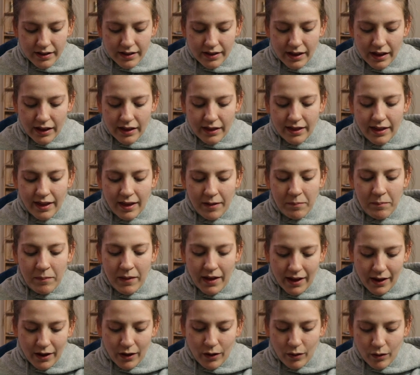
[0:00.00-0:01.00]
that they
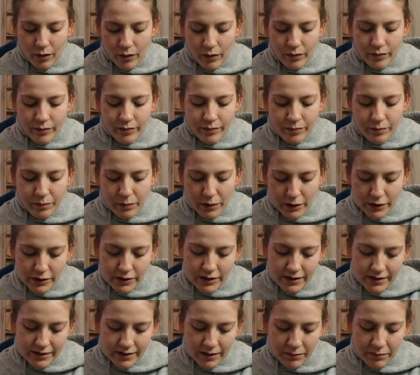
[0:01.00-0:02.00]
make you
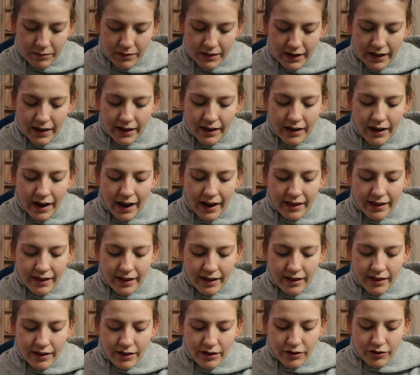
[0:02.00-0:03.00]
purchase something. I
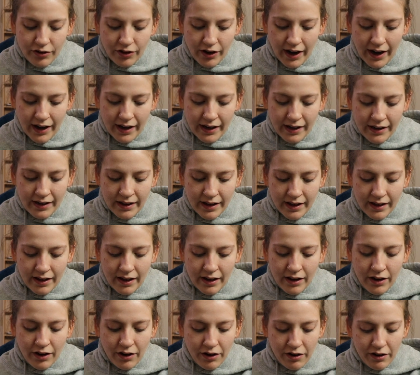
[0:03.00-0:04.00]
think they're trying to like
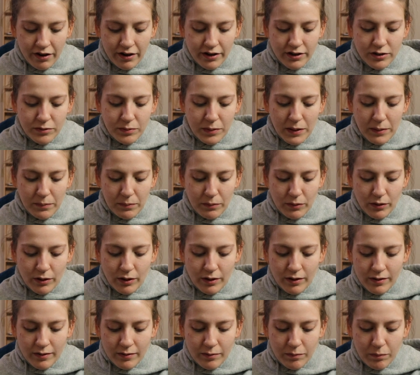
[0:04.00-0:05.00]
encourage people
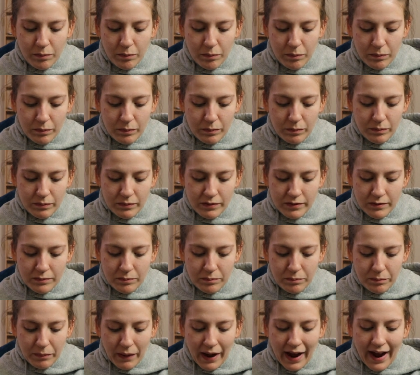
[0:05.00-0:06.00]
to
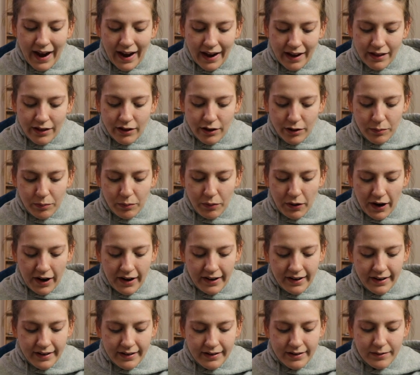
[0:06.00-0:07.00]
buy their
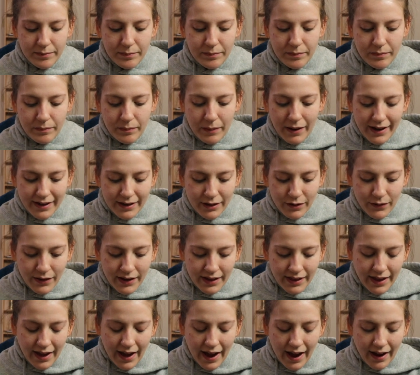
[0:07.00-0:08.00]
products by
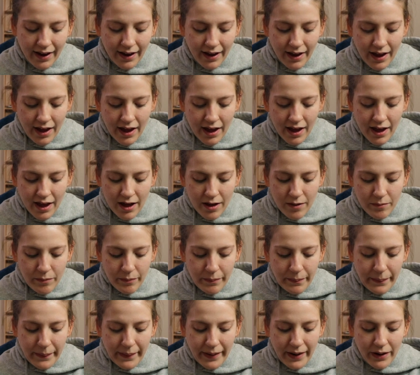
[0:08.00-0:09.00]
doing that.
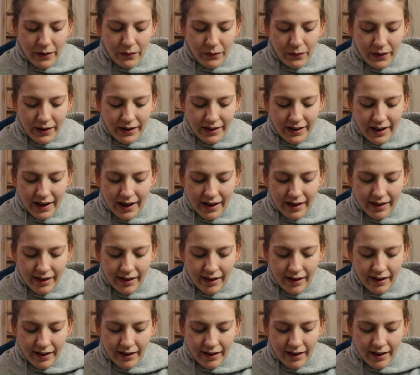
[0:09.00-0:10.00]
But really, I
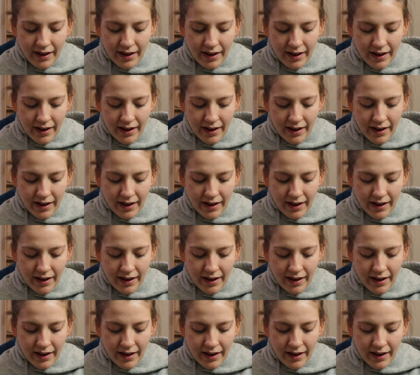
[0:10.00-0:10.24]
think